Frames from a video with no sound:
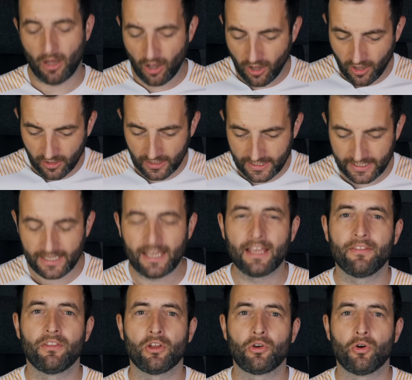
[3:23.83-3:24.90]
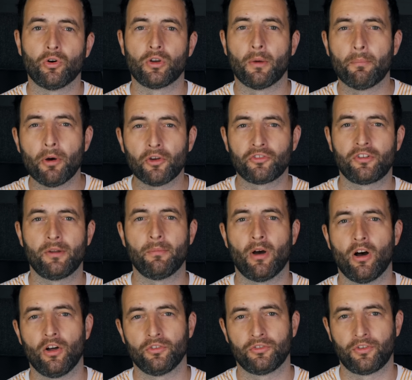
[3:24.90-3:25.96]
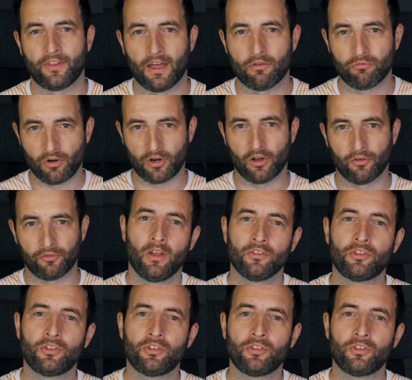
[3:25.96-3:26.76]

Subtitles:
early in the corner, pushed him onto that runoff.